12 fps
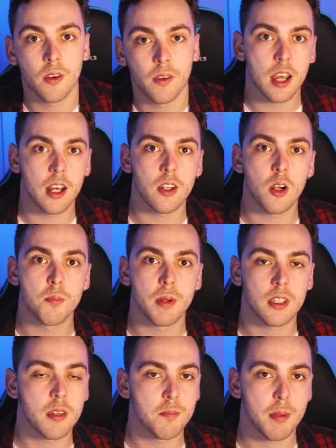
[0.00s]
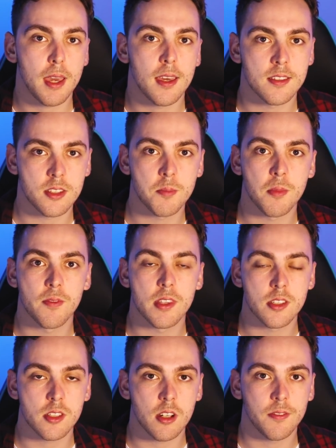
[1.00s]
You can't help but compare some of
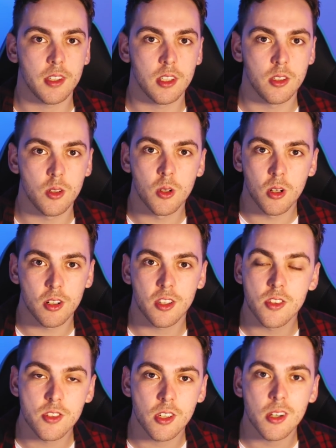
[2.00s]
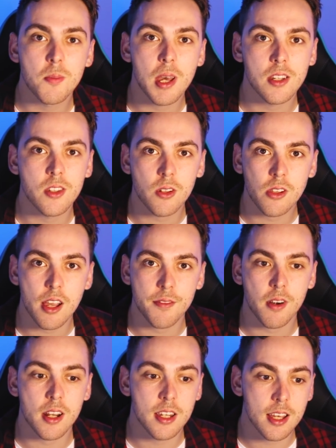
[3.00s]
the stuff that you're concerned about in your
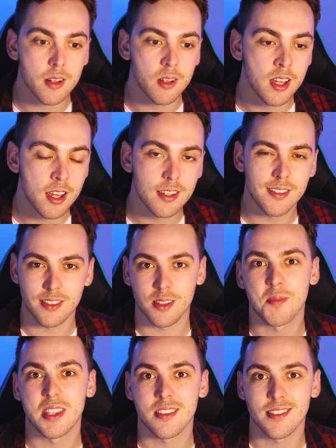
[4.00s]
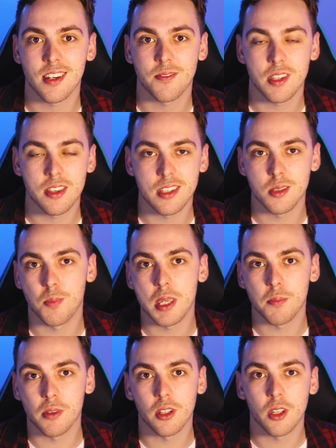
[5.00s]
life right now to some of the stuff that these
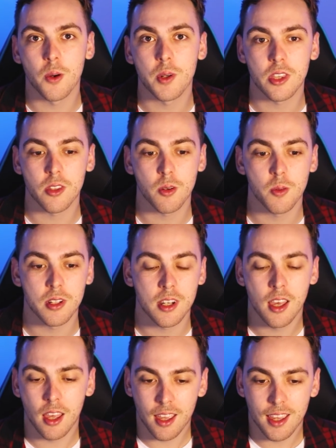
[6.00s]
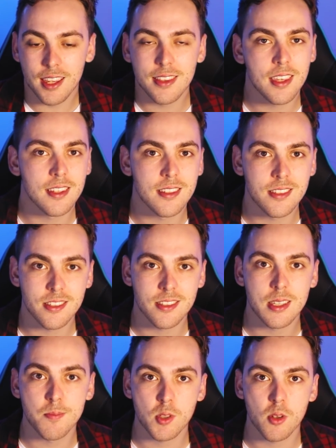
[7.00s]
people are going through. And in the end, it just
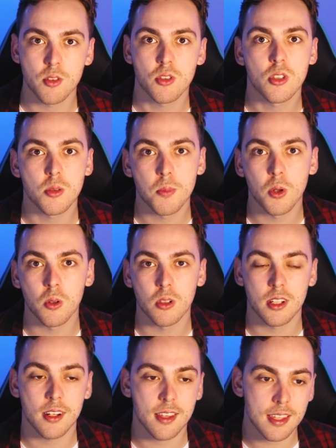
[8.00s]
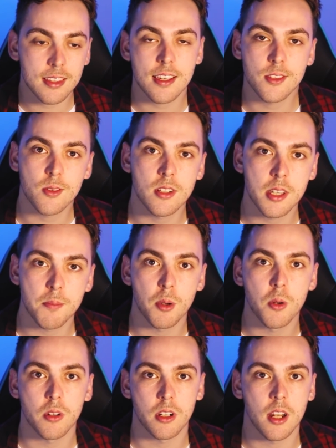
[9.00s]
seems so small. And I think that's really
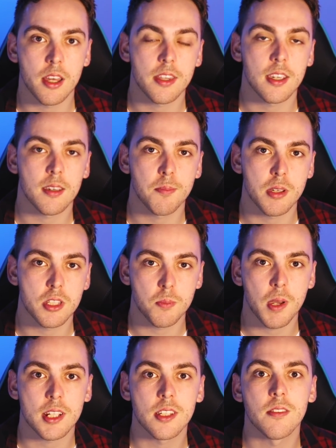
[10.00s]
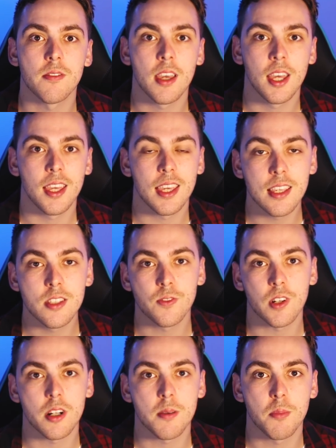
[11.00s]
important. I think perspective is
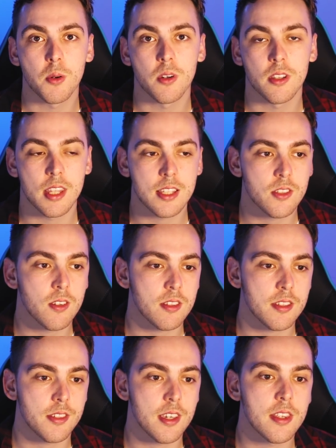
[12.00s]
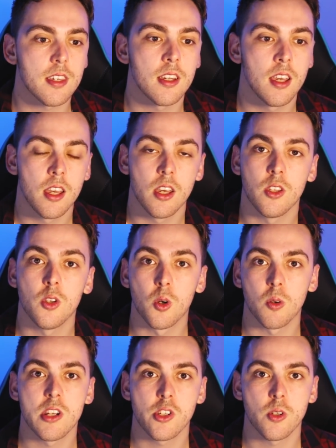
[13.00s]
very important. That's not to say that
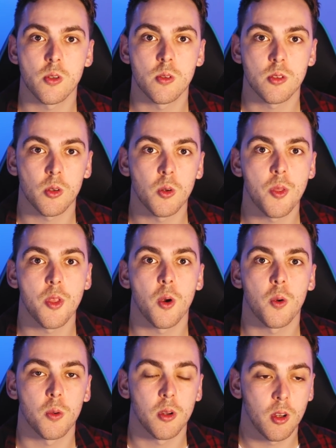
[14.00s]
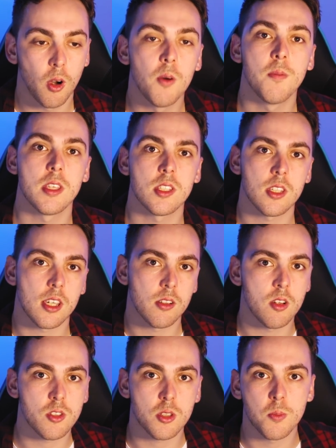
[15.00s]
your issues, although obviously a
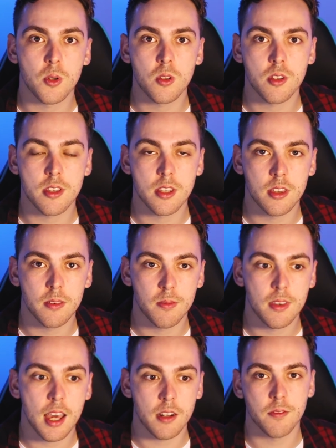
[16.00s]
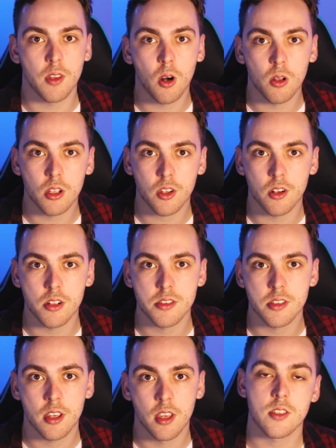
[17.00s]
lot smaller than that of the
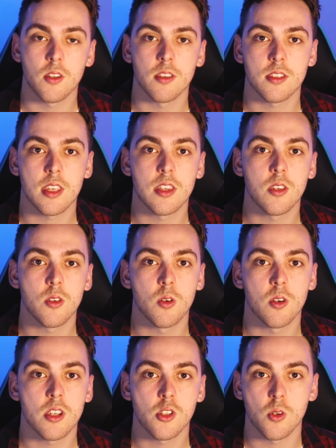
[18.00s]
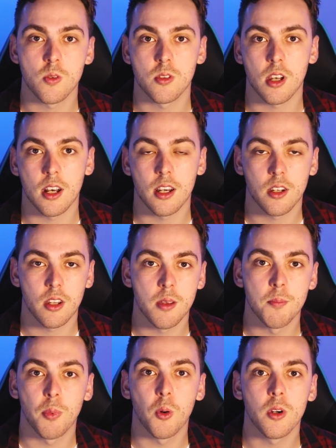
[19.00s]
Holocaust, that's not to say that your issues aren't
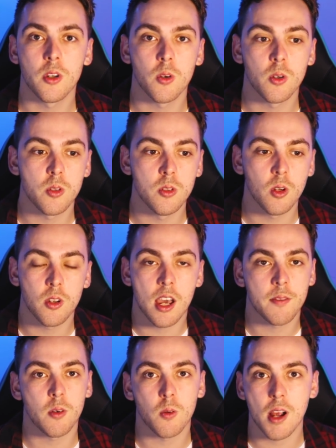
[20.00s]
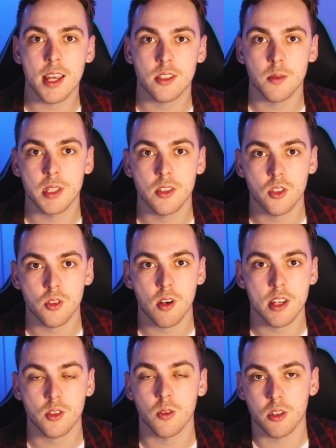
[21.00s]
important or you don't have a right to be
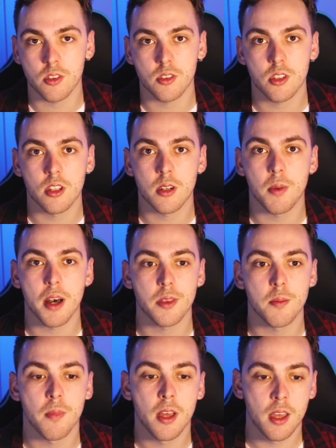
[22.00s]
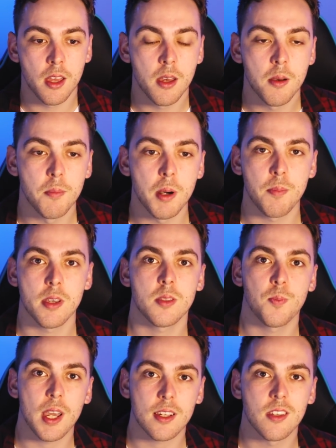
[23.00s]
stressed or concerned about them, but
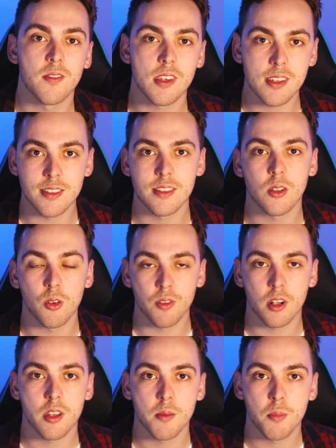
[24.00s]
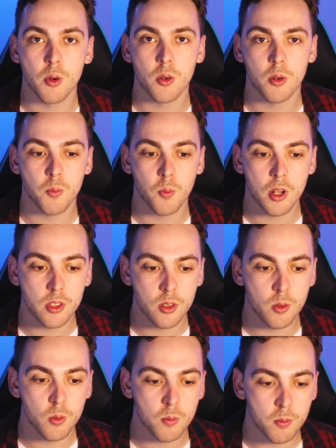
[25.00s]
perspective is still very important when
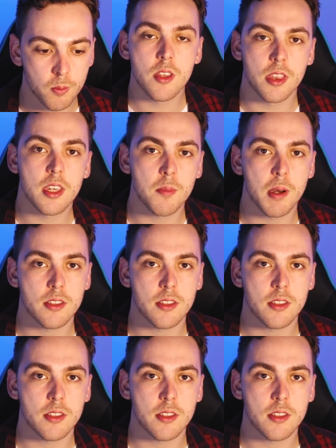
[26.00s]
you think